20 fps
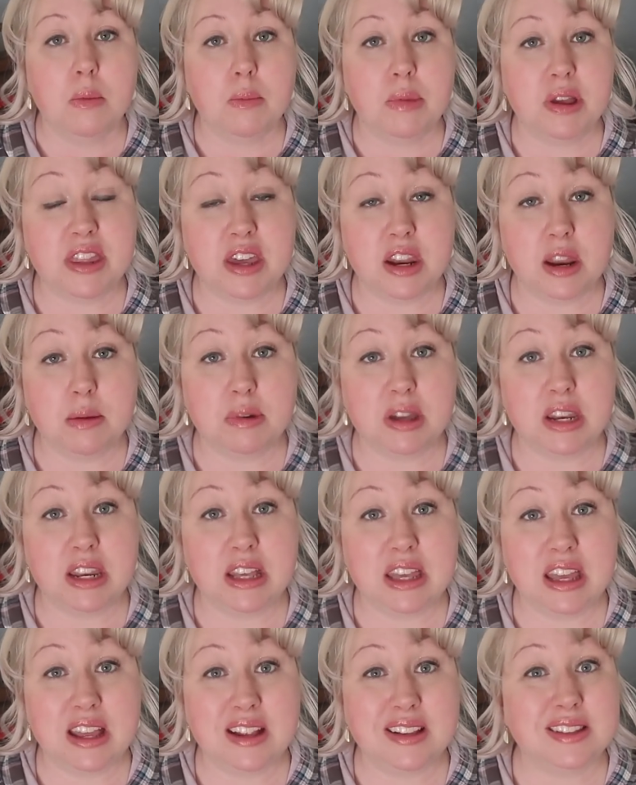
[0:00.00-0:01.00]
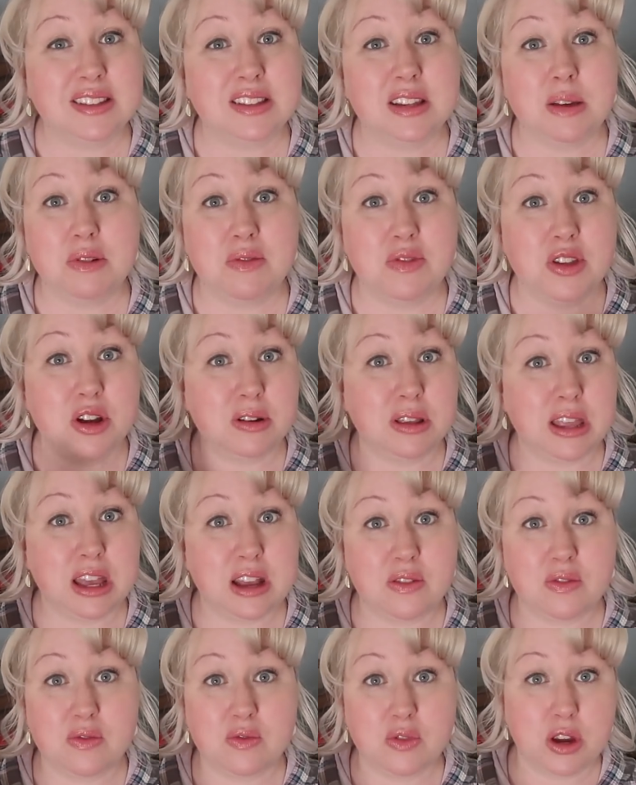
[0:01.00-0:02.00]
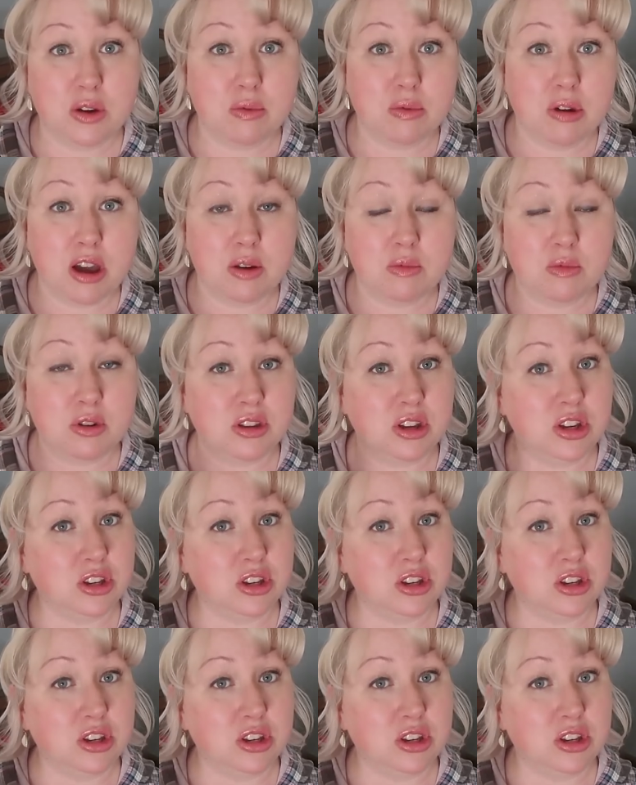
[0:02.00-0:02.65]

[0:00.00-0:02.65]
but then i'm going to get some of their like free run where